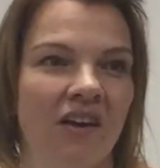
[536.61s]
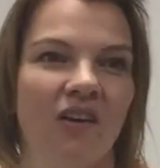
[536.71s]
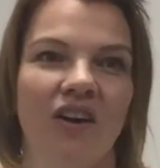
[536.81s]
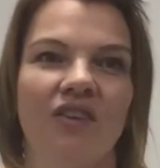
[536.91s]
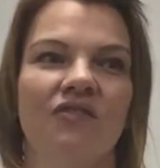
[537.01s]

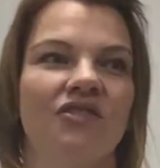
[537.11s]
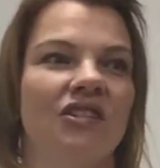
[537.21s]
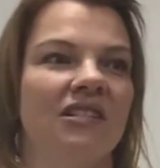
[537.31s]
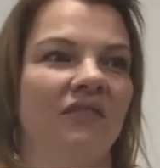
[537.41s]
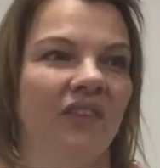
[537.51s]
or you're
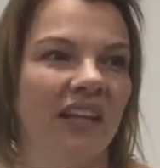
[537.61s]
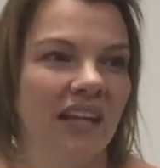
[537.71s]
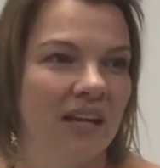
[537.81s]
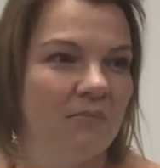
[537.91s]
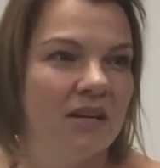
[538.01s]
just
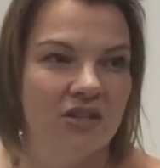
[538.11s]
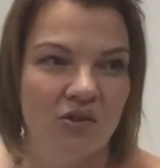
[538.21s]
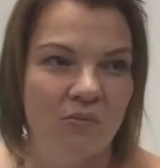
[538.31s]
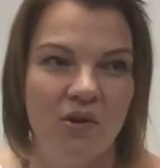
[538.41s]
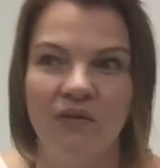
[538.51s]
feeling
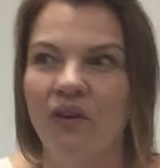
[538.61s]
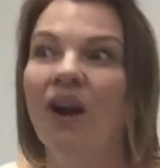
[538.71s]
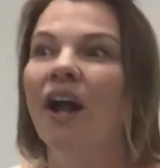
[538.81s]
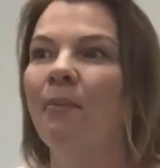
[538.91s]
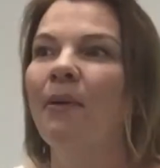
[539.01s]
miserable for a
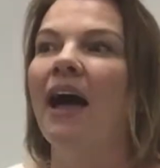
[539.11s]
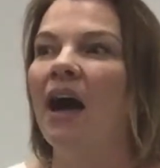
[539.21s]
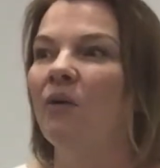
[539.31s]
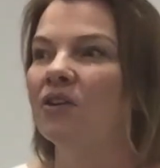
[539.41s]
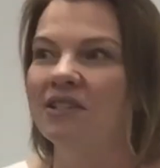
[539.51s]
couple
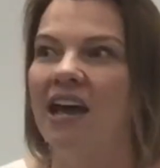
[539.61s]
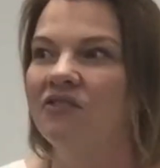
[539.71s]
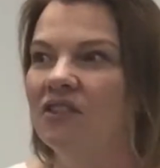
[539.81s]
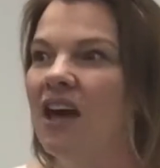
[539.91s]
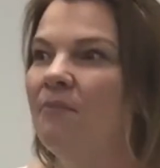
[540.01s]
hours
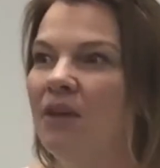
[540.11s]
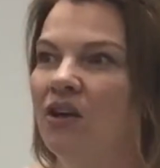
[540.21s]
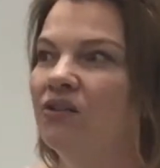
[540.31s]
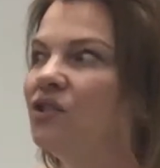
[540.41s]
after that meal?